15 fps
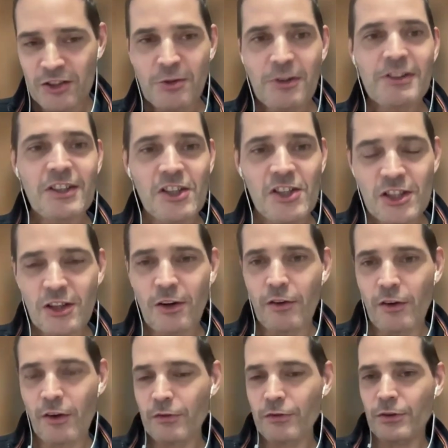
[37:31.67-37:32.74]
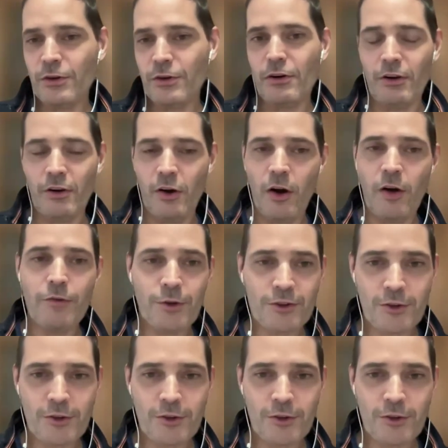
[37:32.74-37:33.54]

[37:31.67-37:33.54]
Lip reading: strategy of your